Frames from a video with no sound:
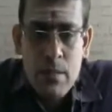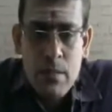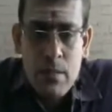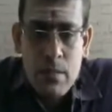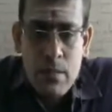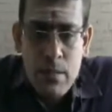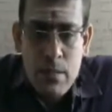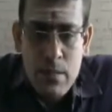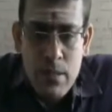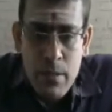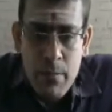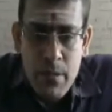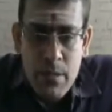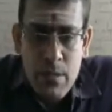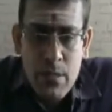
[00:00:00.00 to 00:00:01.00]

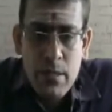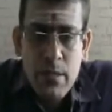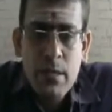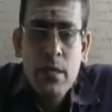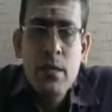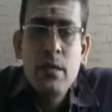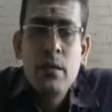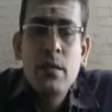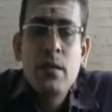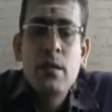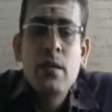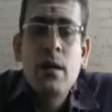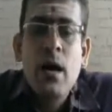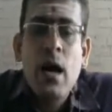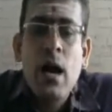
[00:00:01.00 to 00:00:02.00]
semi-skilled,
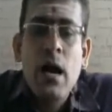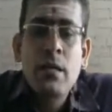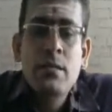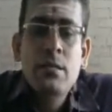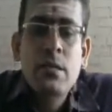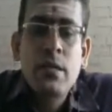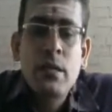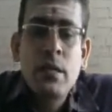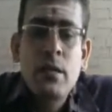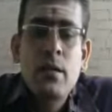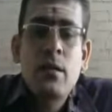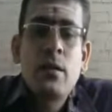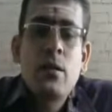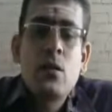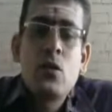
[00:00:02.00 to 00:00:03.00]
unskilled.
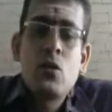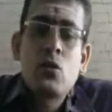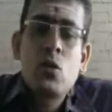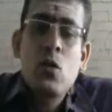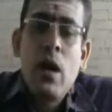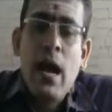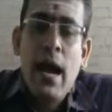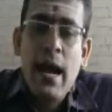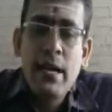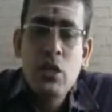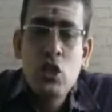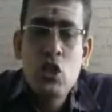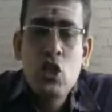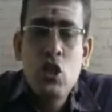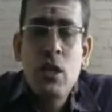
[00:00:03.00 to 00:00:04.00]
So
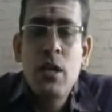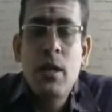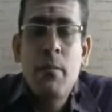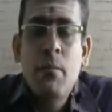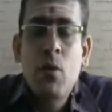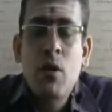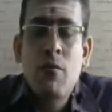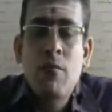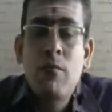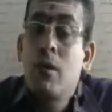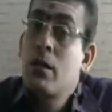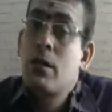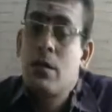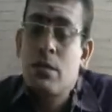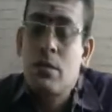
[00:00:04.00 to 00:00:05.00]
actual number of
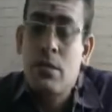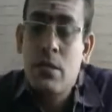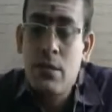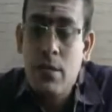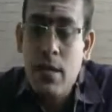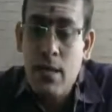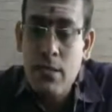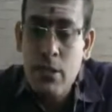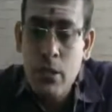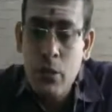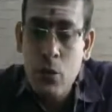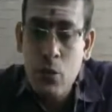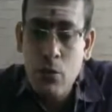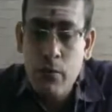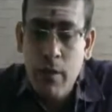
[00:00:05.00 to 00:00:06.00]
workers, he is asking
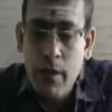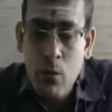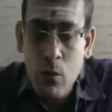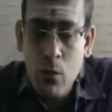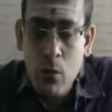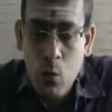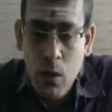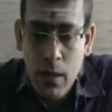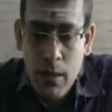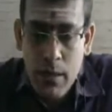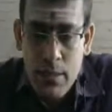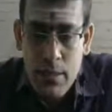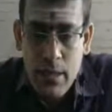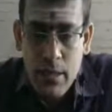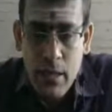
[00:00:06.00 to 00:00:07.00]
you to find out what? Let
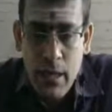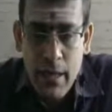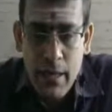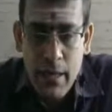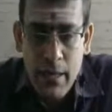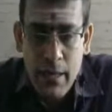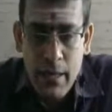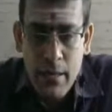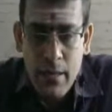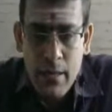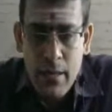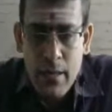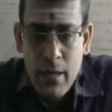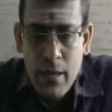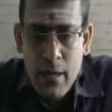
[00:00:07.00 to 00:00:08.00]
us read the line again.
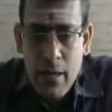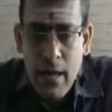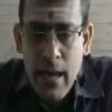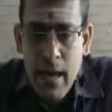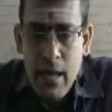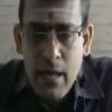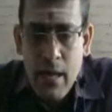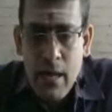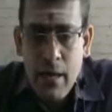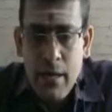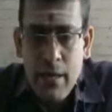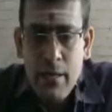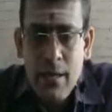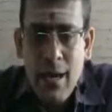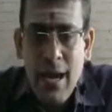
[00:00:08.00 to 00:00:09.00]

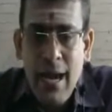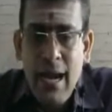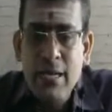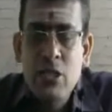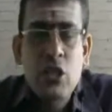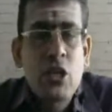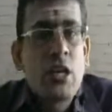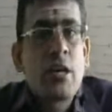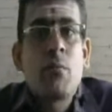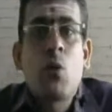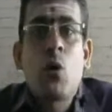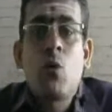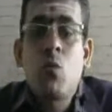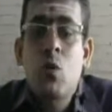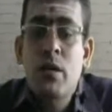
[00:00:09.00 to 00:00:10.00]
Calculate the actual number
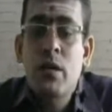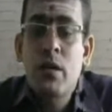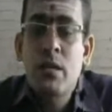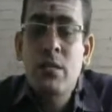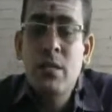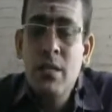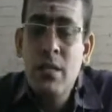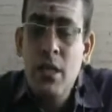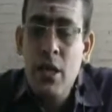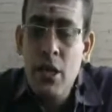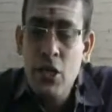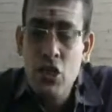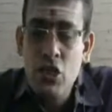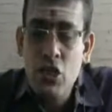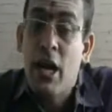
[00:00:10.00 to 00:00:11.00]
of workers in
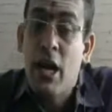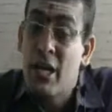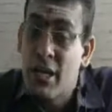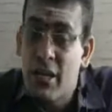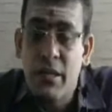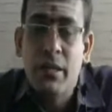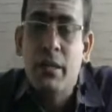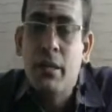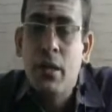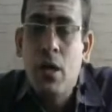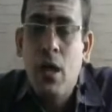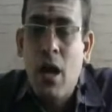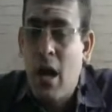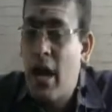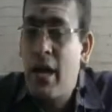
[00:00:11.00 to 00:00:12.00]
each category.
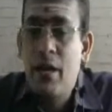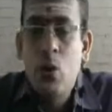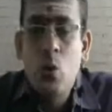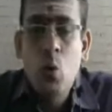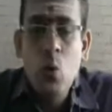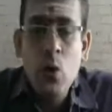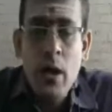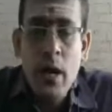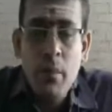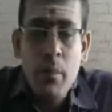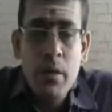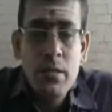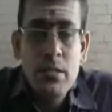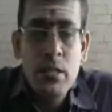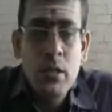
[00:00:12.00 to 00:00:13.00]
I know at
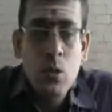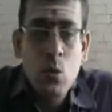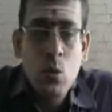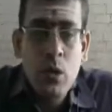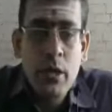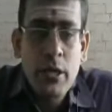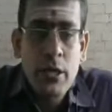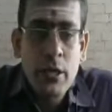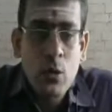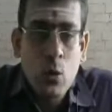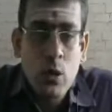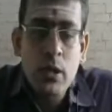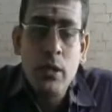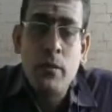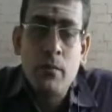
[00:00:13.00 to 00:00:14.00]
present only the
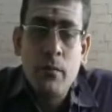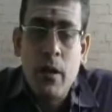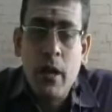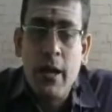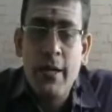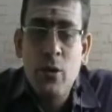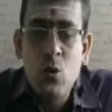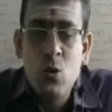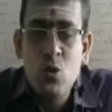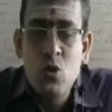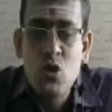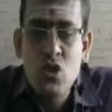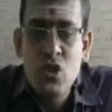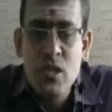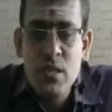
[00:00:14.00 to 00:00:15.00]
total. I know
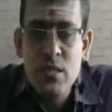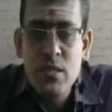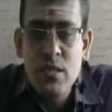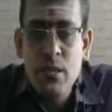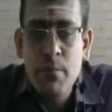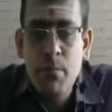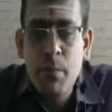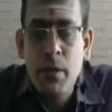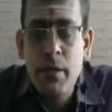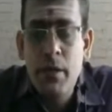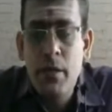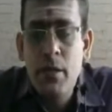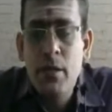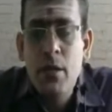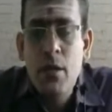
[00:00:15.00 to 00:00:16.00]
just
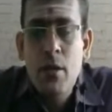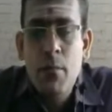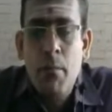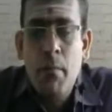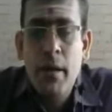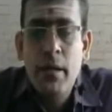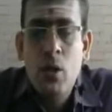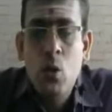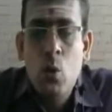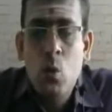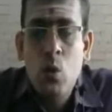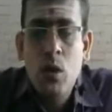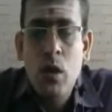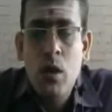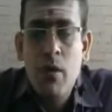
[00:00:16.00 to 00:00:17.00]
simply my
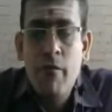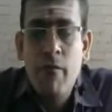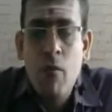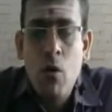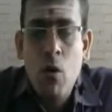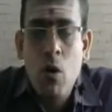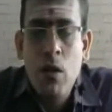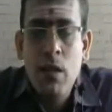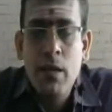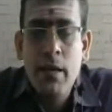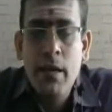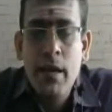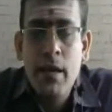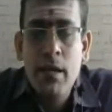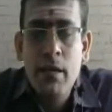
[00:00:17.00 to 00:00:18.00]
total of all the
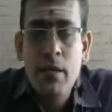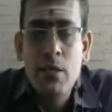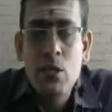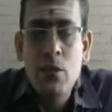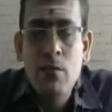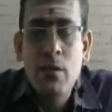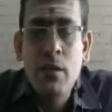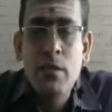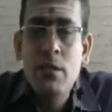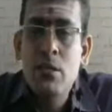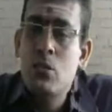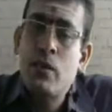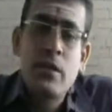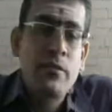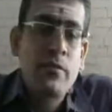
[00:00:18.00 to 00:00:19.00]
categories of workers is
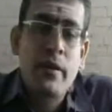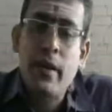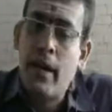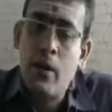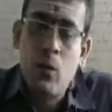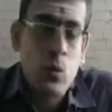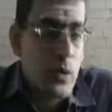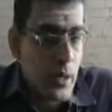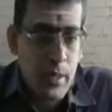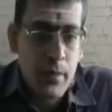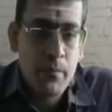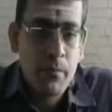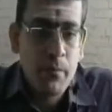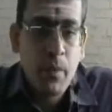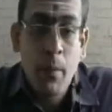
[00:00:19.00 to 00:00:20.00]
25. I know that.
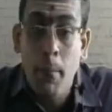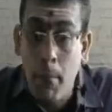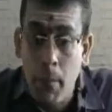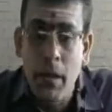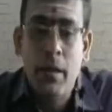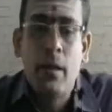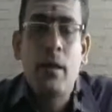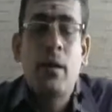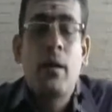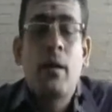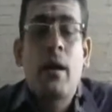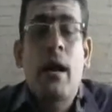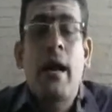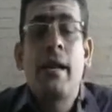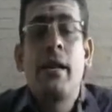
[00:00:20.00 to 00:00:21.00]
But
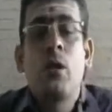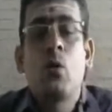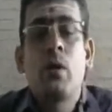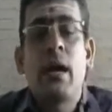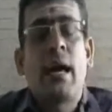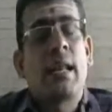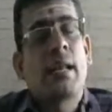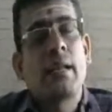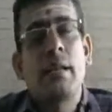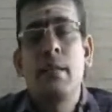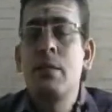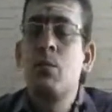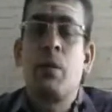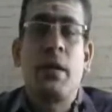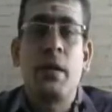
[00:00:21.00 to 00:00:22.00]
I need to calculate
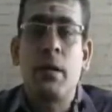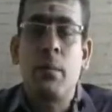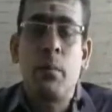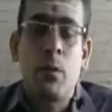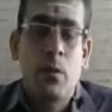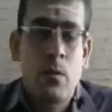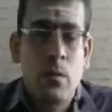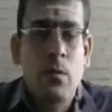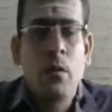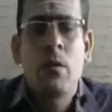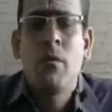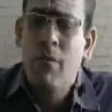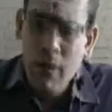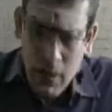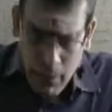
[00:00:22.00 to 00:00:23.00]
this breakup.
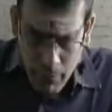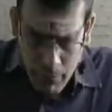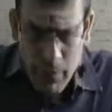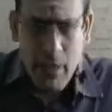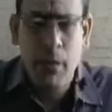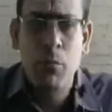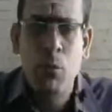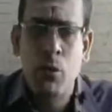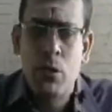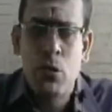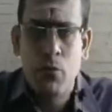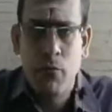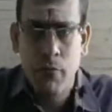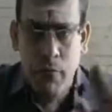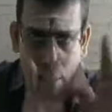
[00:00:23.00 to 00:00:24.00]
We'll come to that. So
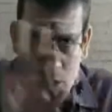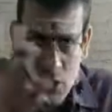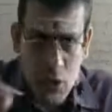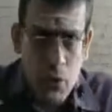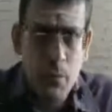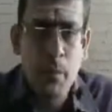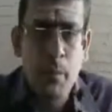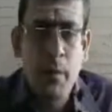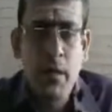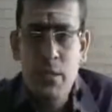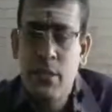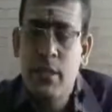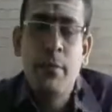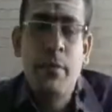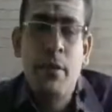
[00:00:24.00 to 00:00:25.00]
first you prepare a
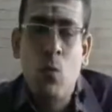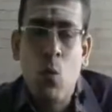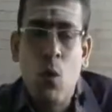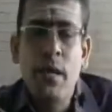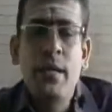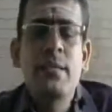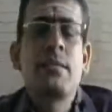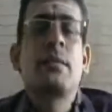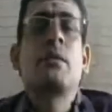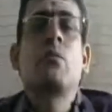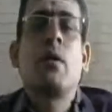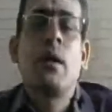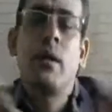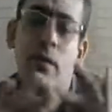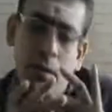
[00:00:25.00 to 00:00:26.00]
statement. What is
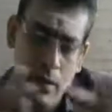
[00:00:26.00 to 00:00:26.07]
required?